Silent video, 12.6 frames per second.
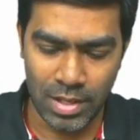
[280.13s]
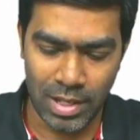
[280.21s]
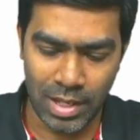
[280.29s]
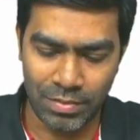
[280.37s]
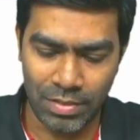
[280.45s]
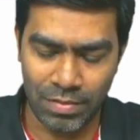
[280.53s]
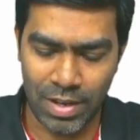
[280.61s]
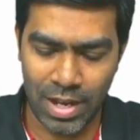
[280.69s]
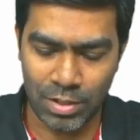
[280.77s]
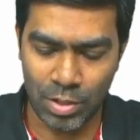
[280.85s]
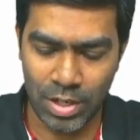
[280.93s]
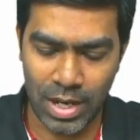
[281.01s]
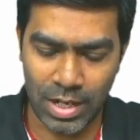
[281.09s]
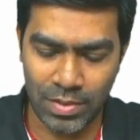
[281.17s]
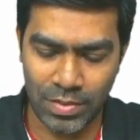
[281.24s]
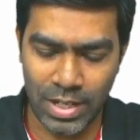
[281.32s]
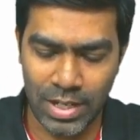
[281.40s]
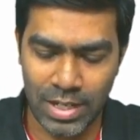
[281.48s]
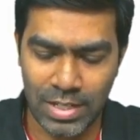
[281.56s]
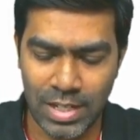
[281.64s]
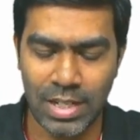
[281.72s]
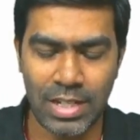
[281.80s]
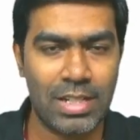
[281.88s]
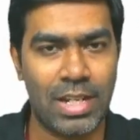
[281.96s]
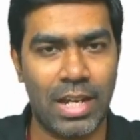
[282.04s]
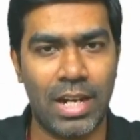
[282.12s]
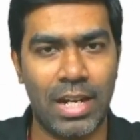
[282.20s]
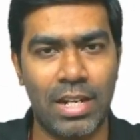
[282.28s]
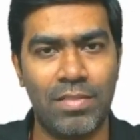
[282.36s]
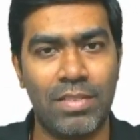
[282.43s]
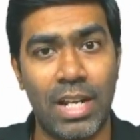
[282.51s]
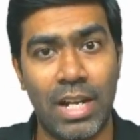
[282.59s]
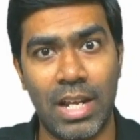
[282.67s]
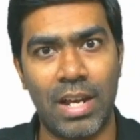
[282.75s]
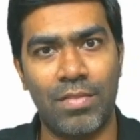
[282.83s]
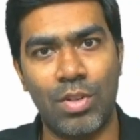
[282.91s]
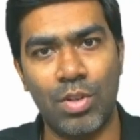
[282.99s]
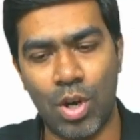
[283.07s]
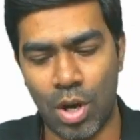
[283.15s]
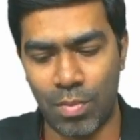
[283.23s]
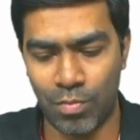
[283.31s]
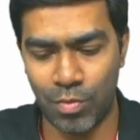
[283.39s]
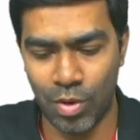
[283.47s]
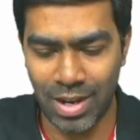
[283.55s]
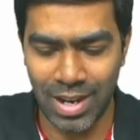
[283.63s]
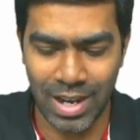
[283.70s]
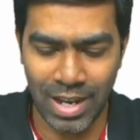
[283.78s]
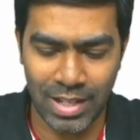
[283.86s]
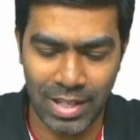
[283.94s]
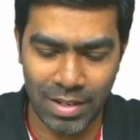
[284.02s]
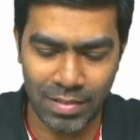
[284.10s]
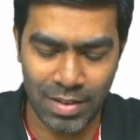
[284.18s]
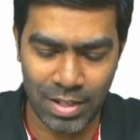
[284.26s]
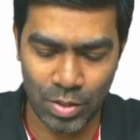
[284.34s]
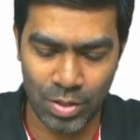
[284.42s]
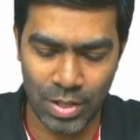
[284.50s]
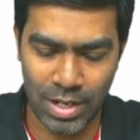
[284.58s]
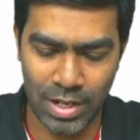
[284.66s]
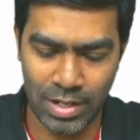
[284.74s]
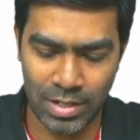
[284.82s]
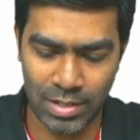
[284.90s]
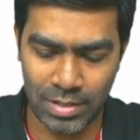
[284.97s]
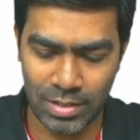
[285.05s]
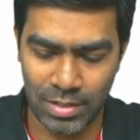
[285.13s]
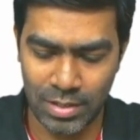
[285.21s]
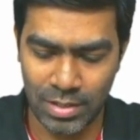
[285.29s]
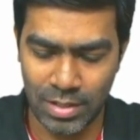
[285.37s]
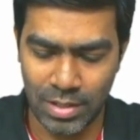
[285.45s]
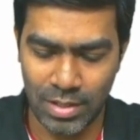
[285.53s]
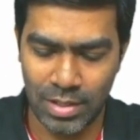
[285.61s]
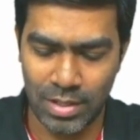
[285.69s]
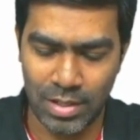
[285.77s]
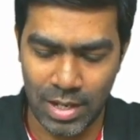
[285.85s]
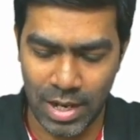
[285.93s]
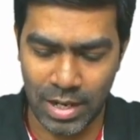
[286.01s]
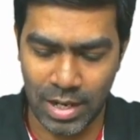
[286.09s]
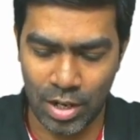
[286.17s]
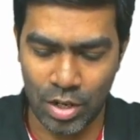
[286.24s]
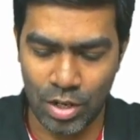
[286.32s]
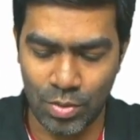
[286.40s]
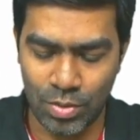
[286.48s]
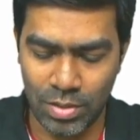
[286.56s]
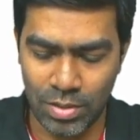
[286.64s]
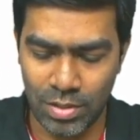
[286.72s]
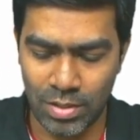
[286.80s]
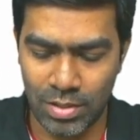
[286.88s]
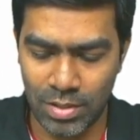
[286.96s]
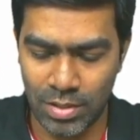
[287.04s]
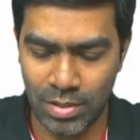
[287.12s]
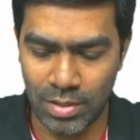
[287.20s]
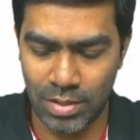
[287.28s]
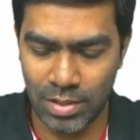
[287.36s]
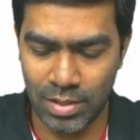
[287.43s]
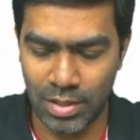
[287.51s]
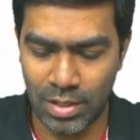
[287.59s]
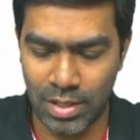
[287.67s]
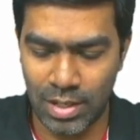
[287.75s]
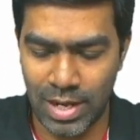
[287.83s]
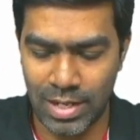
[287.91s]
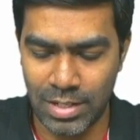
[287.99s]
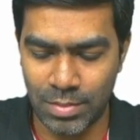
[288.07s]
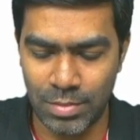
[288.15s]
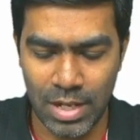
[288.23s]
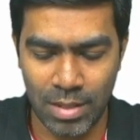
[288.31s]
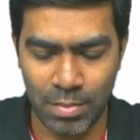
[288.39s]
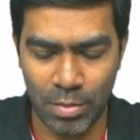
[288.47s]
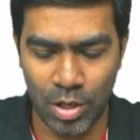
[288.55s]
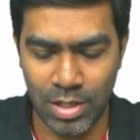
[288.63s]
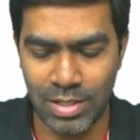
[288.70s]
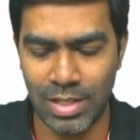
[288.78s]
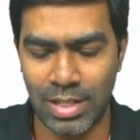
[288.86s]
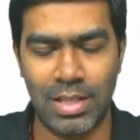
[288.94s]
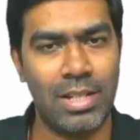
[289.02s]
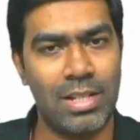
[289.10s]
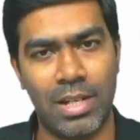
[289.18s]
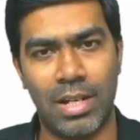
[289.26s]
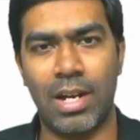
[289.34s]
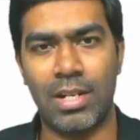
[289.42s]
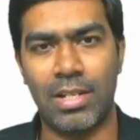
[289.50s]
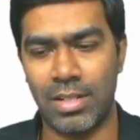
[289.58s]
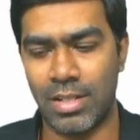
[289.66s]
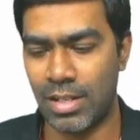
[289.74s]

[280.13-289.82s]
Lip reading: If the vasoreactivity testing is negative, then I have to opt for other vasodilators. I cannot use calcium channel blockers in this regards.